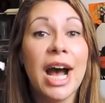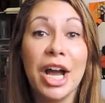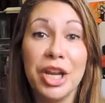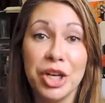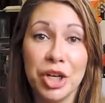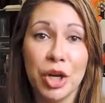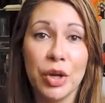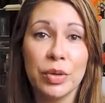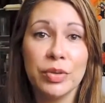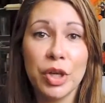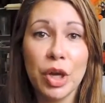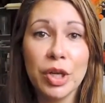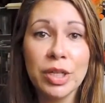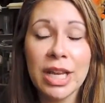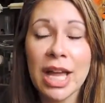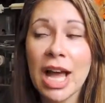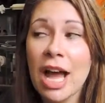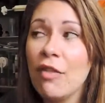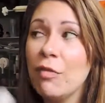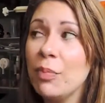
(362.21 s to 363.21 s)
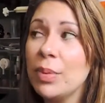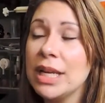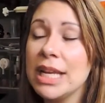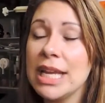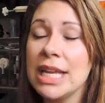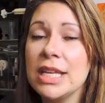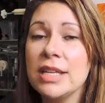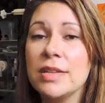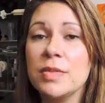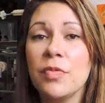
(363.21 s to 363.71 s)
I know, don't laugh,
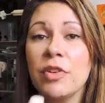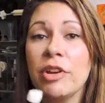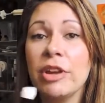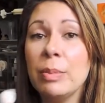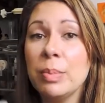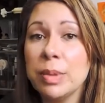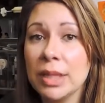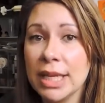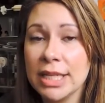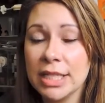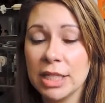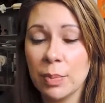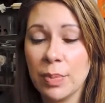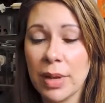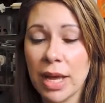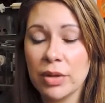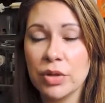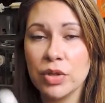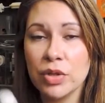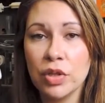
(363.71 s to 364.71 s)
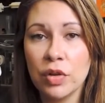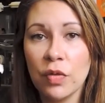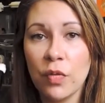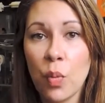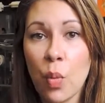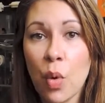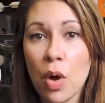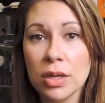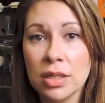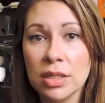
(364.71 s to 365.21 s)
he's very blunt about sort
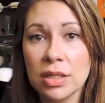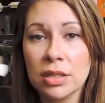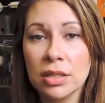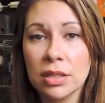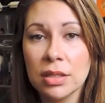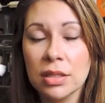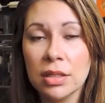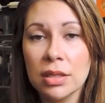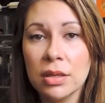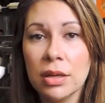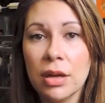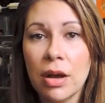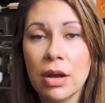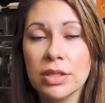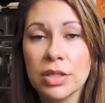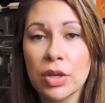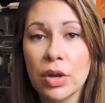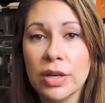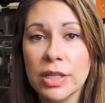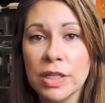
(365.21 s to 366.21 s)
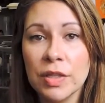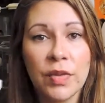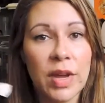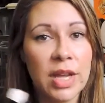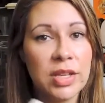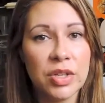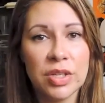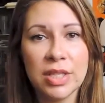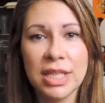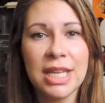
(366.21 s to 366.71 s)
of what was on his
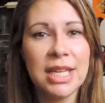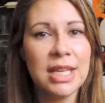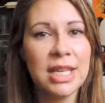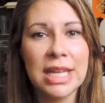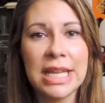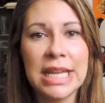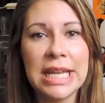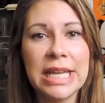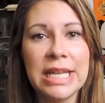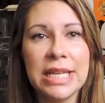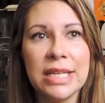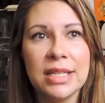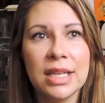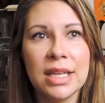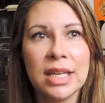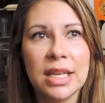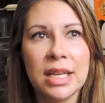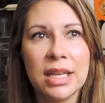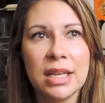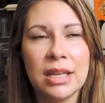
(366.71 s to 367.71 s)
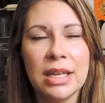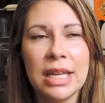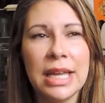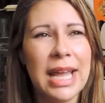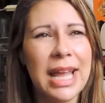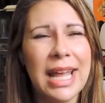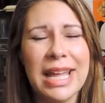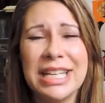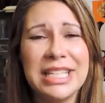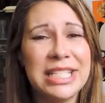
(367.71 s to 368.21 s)
face, because
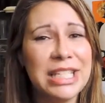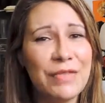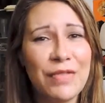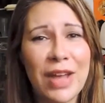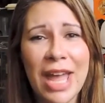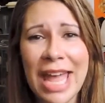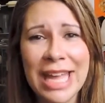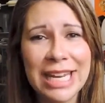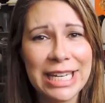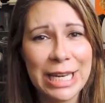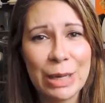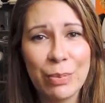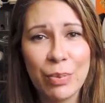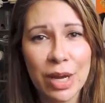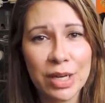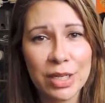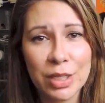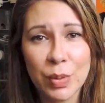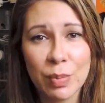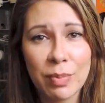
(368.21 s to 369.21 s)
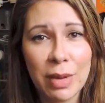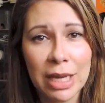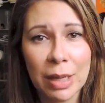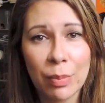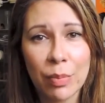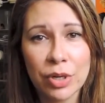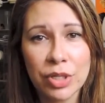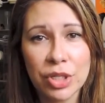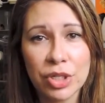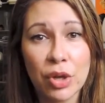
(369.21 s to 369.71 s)
he's never had any practice with
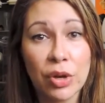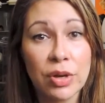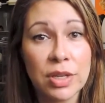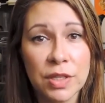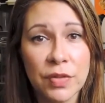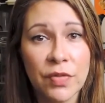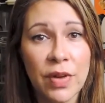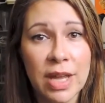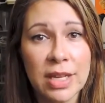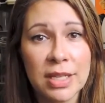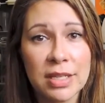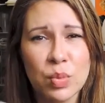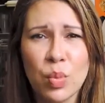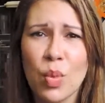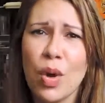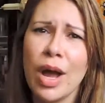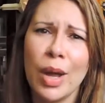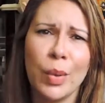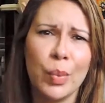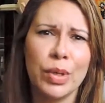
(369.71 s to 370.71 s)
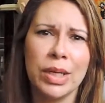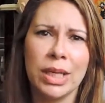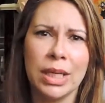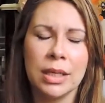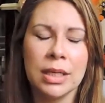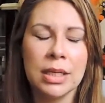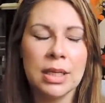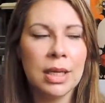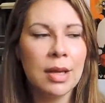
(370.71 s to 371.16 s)
makeup brushes on his face. Why would he?